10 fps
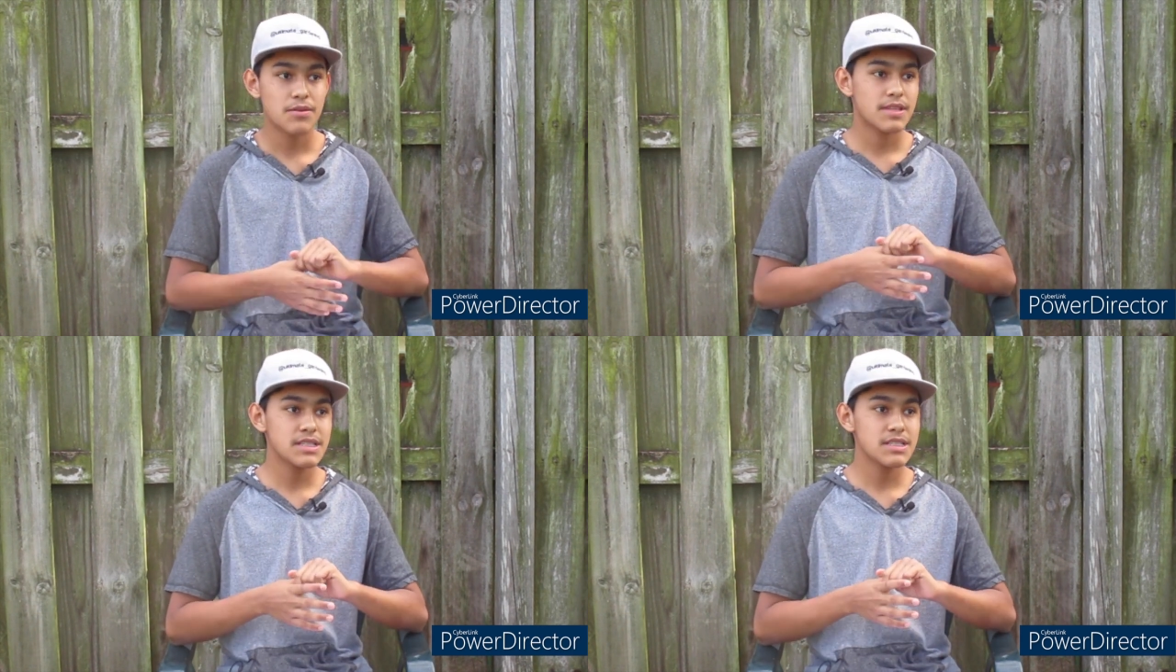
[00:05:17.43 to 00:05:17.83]

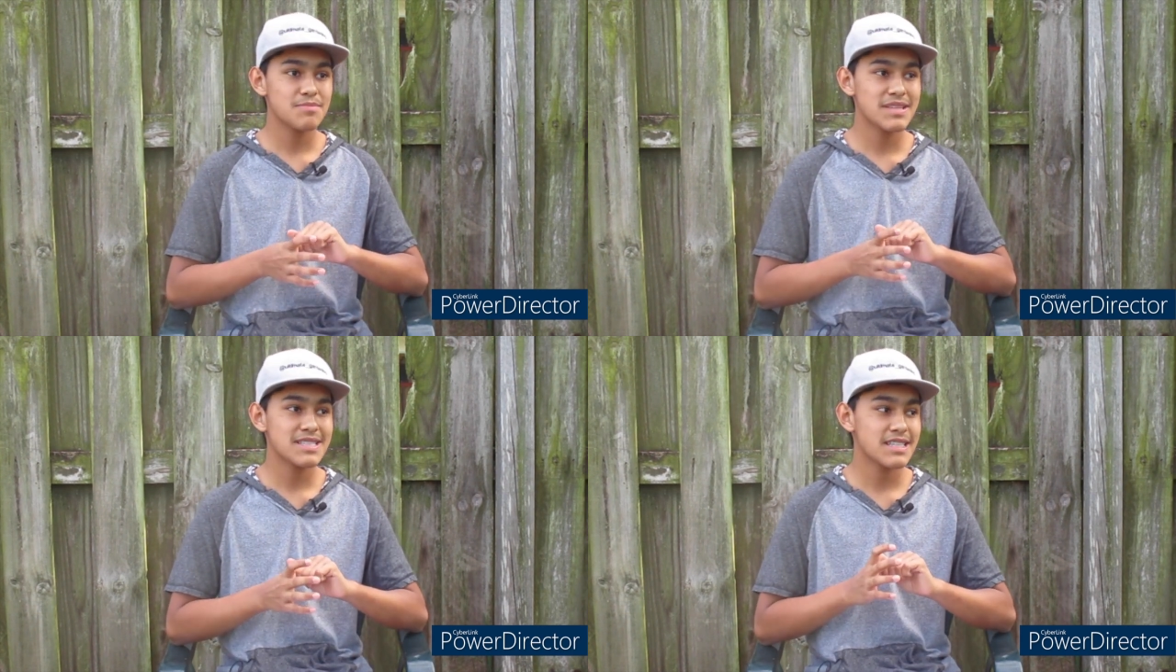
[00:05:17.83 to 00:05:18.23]
This
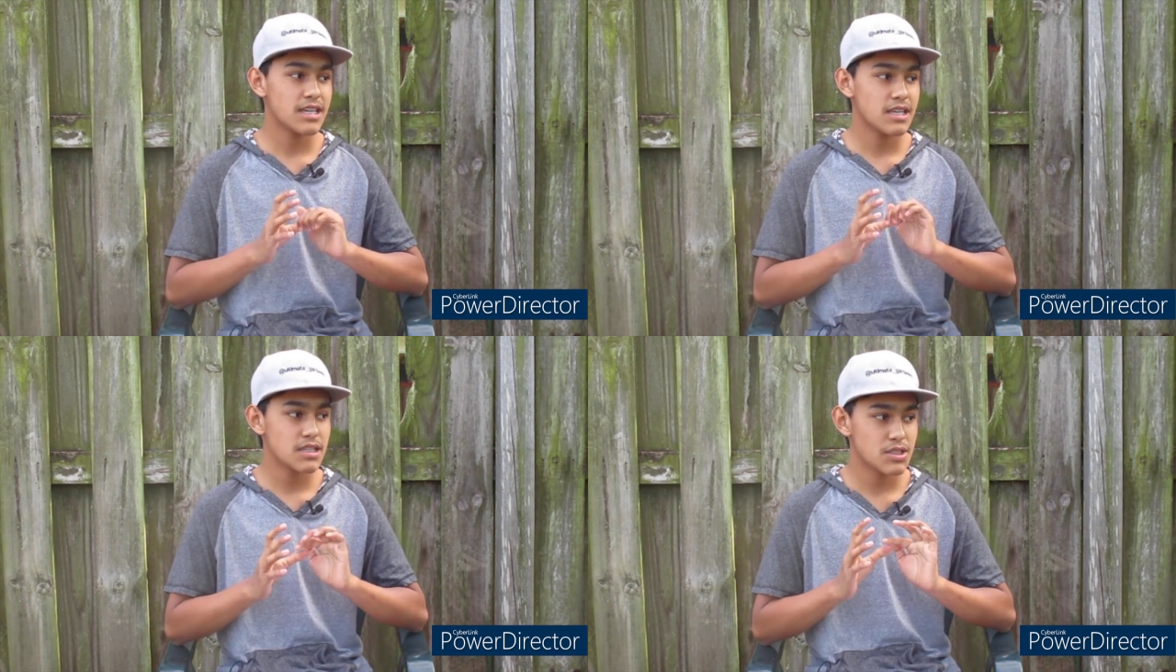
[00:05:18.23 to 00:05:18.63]
means
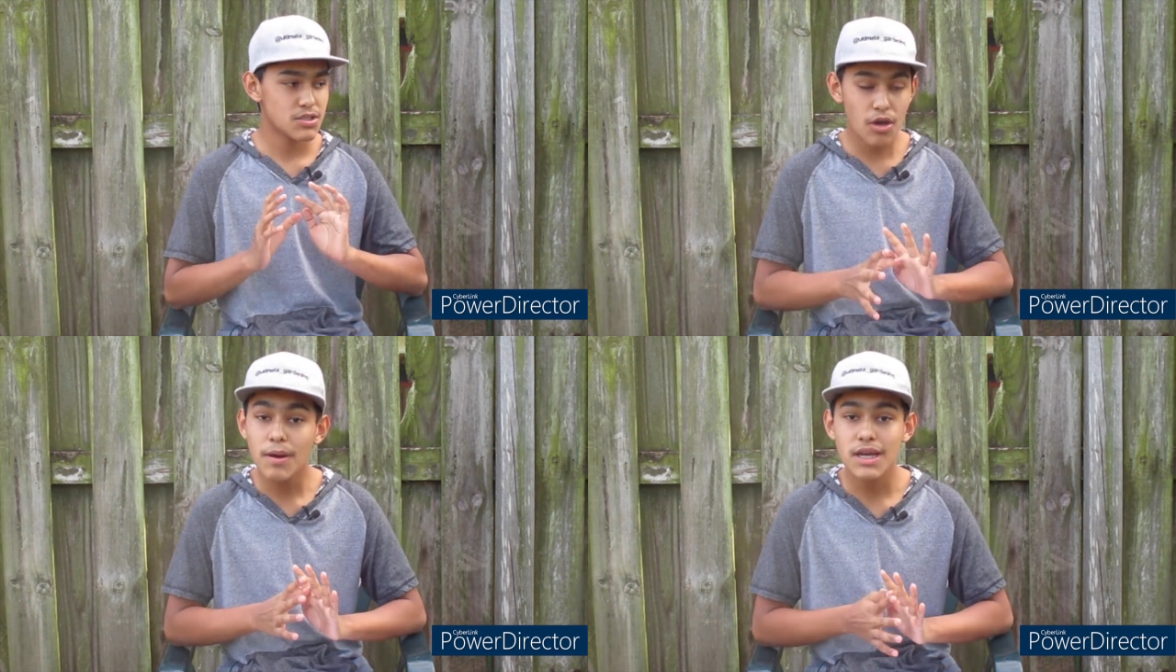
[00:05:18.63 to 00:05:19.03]

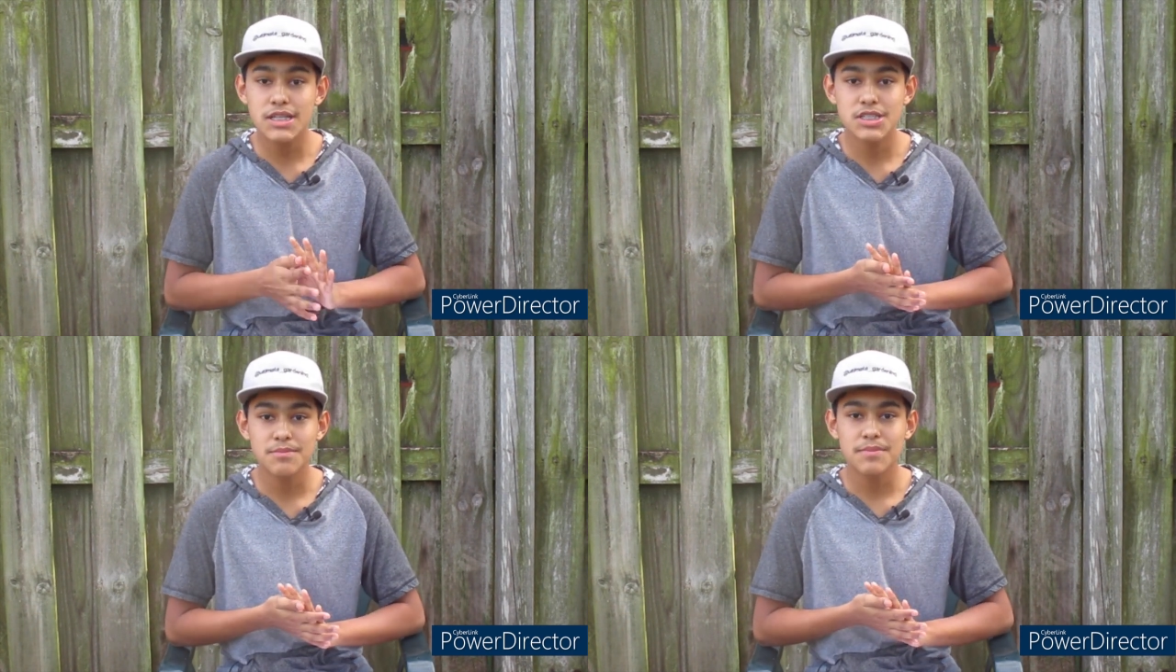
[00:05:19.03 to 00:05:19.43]
so
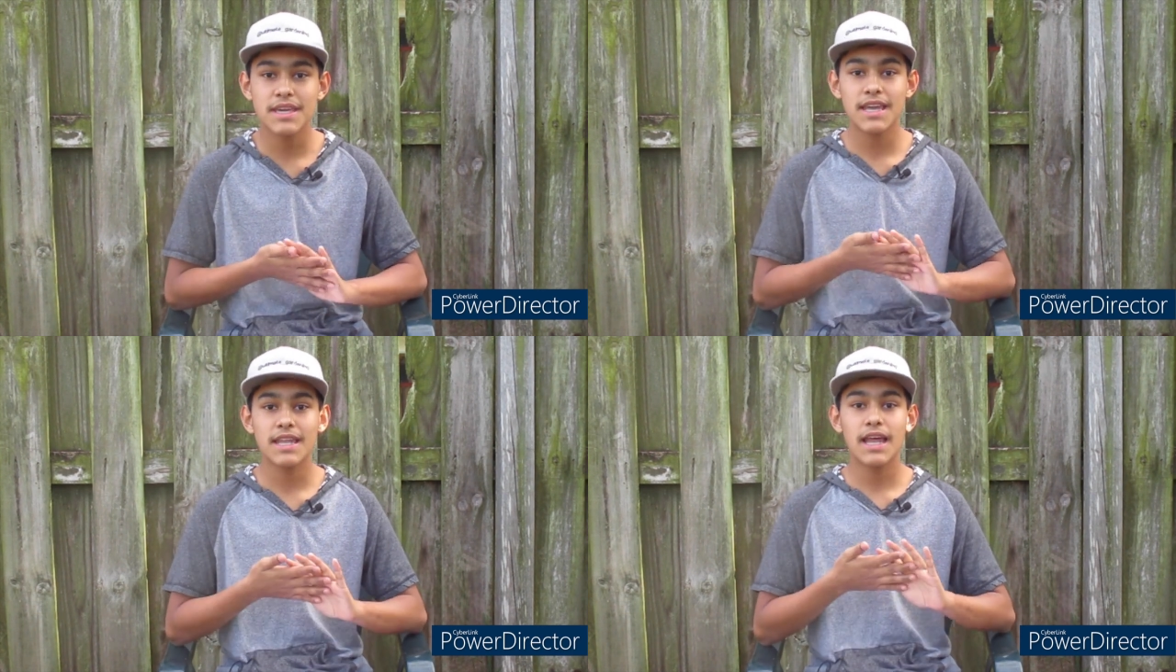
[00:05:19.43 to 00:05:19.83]
much to me
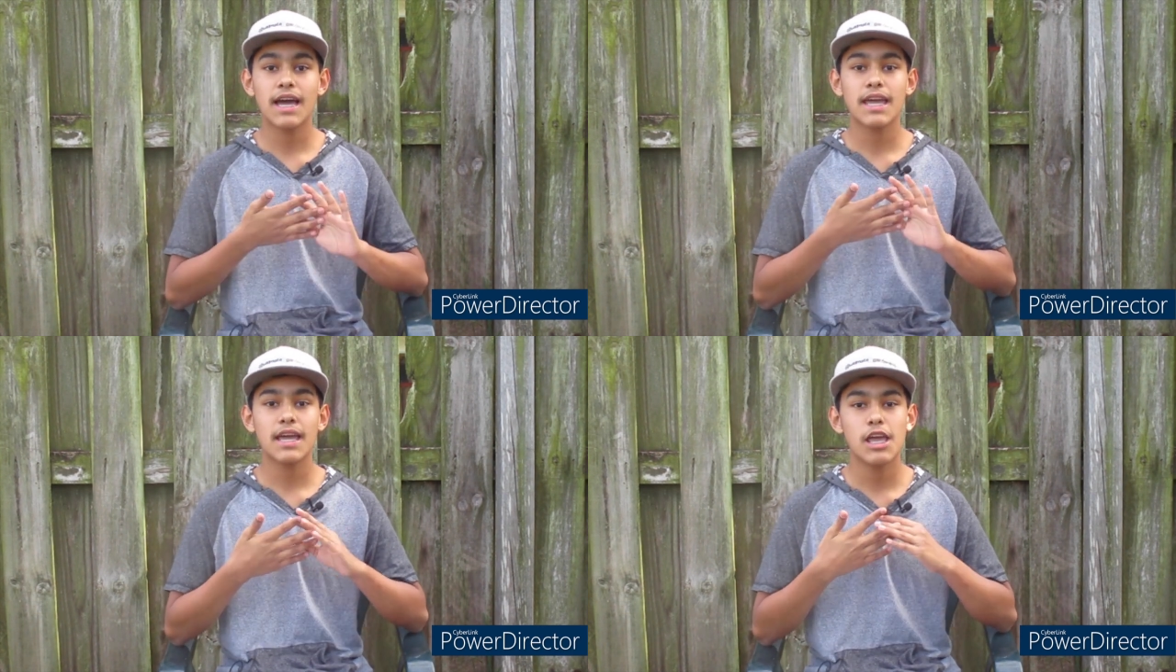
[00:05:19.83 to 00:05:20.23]
and
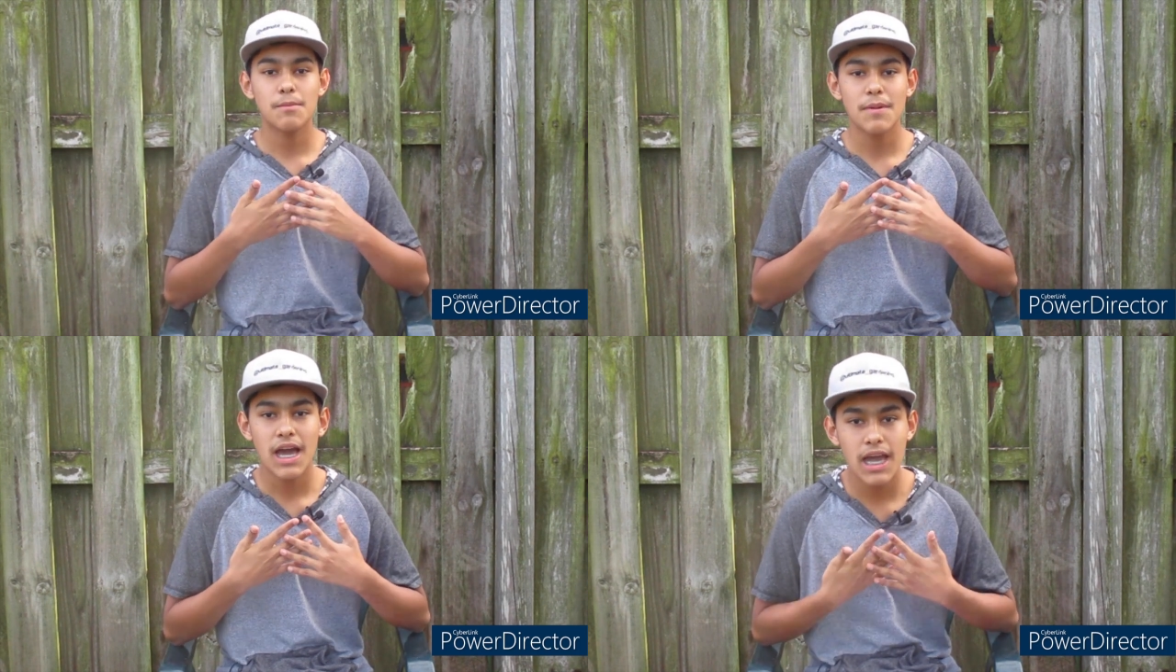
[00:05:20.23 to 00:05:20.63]
I am
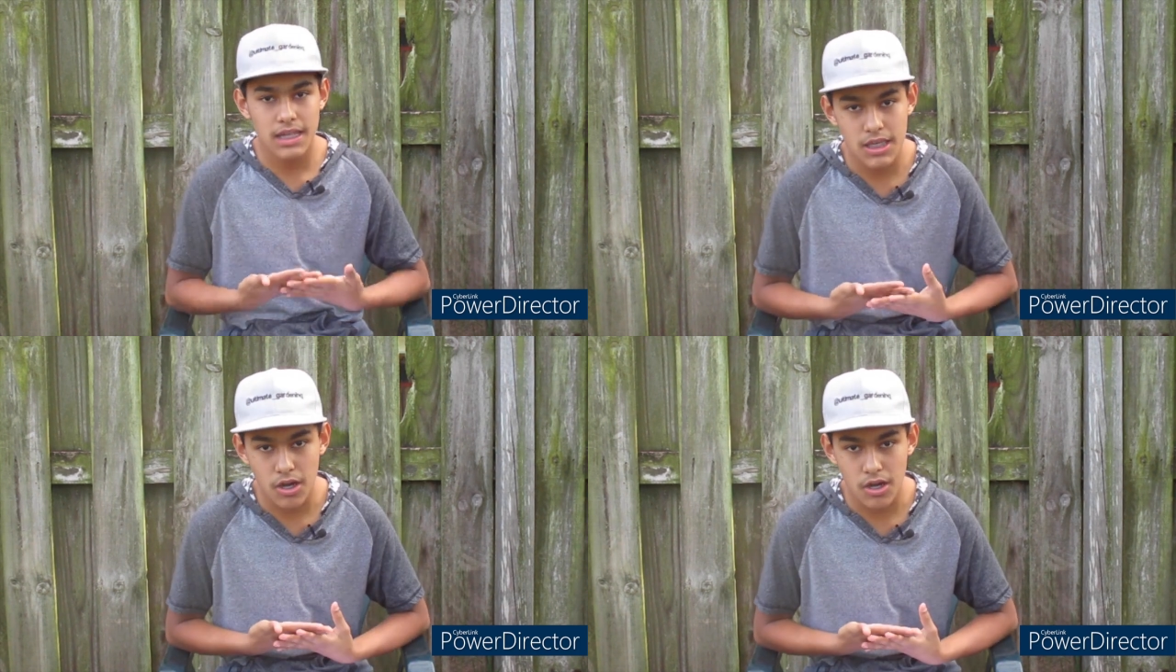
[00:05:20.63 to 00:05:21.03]

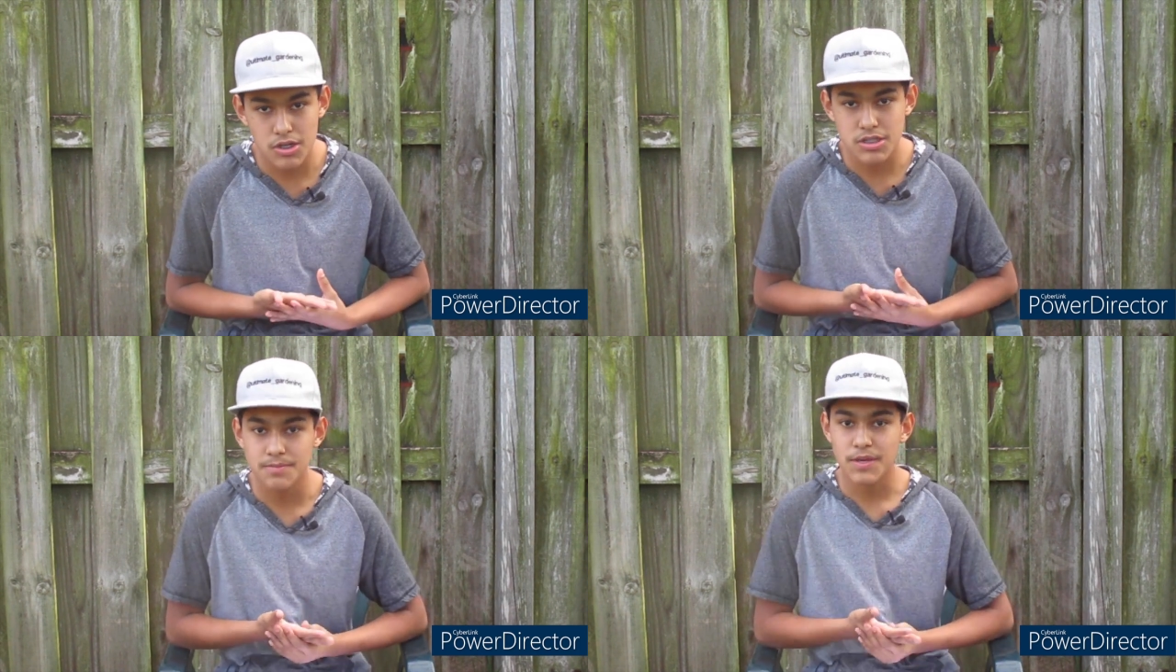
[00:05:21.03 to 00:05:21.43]
highly
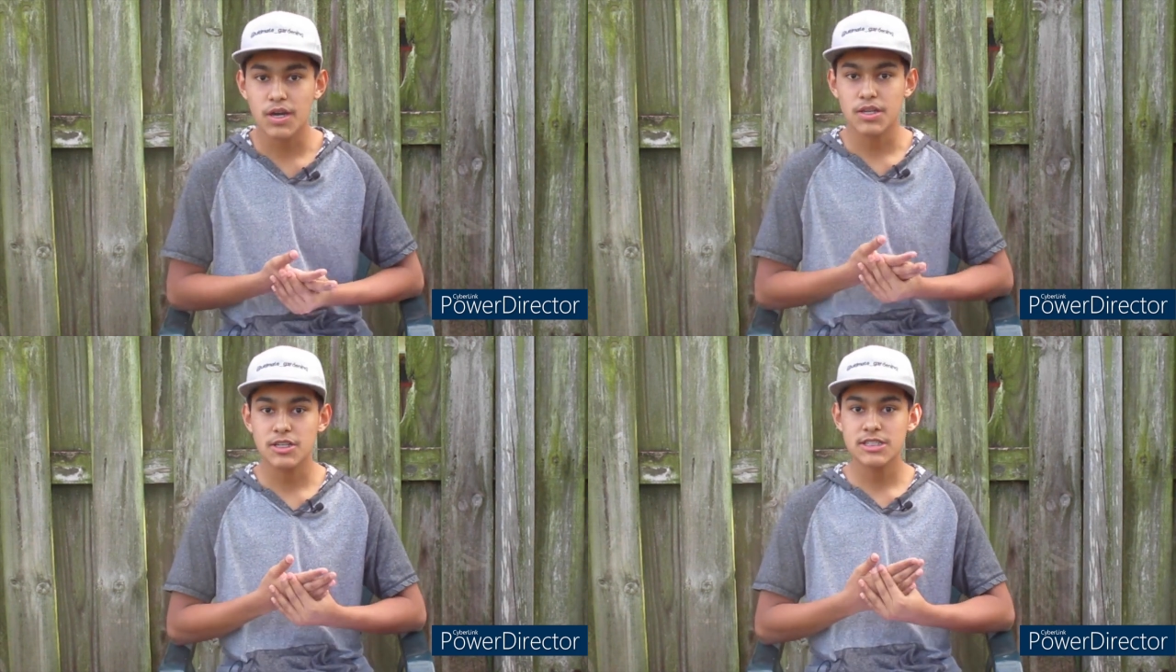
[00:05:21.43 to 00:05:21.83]
honored to be
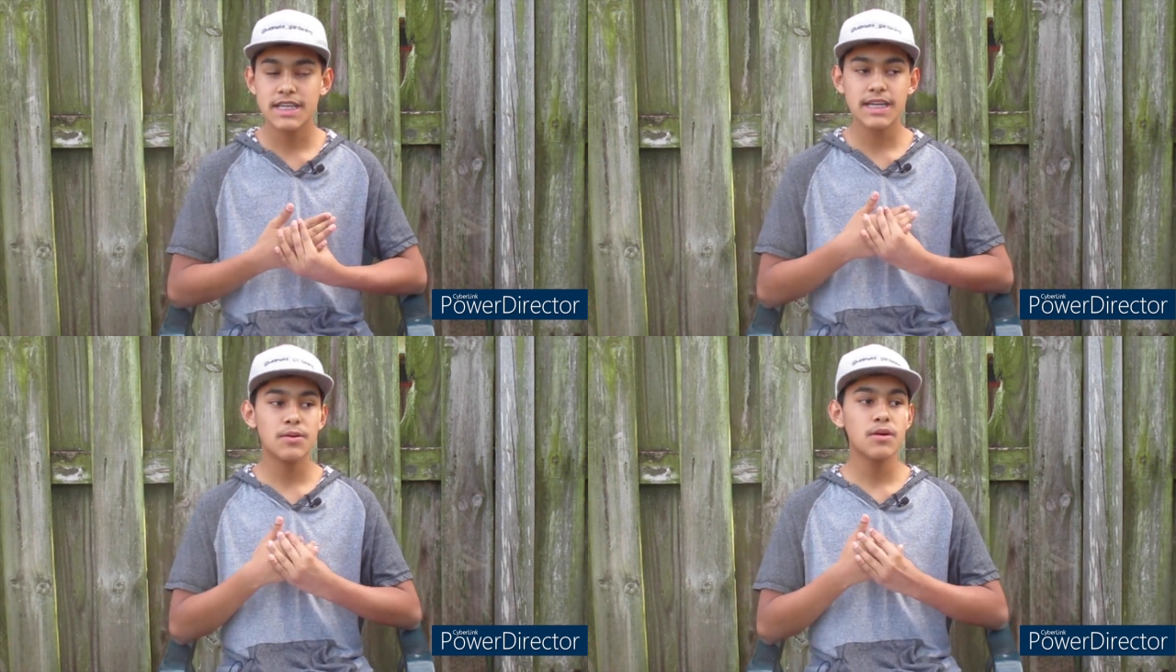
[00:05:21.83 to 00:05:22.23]
on your
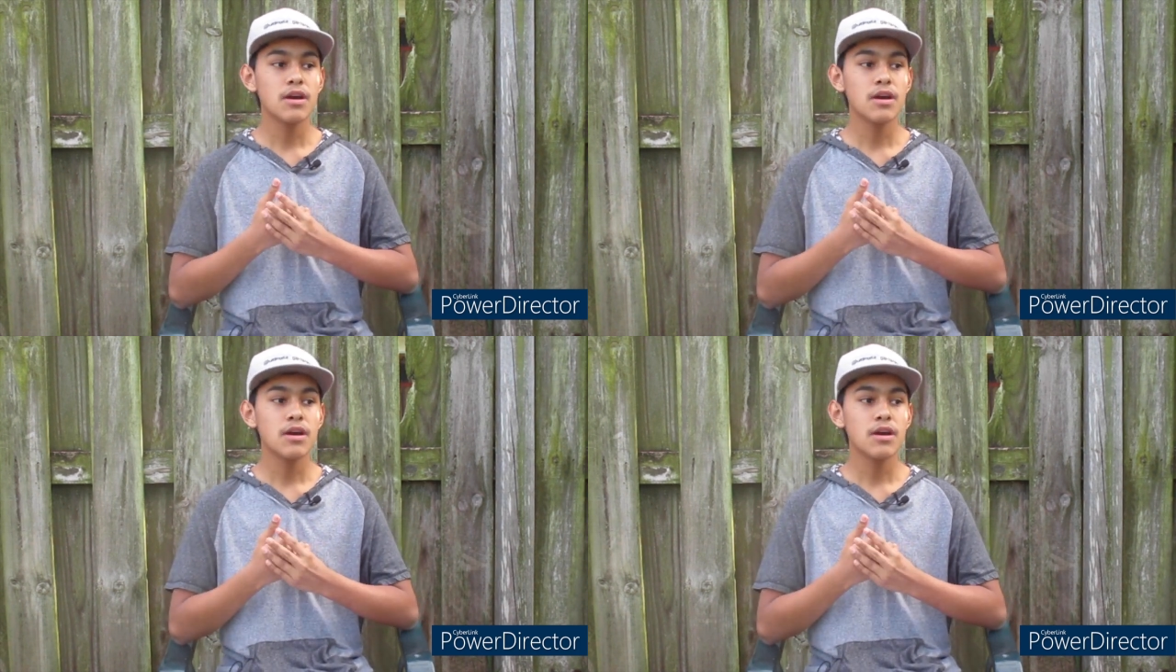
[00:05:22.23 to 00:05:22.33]
channel.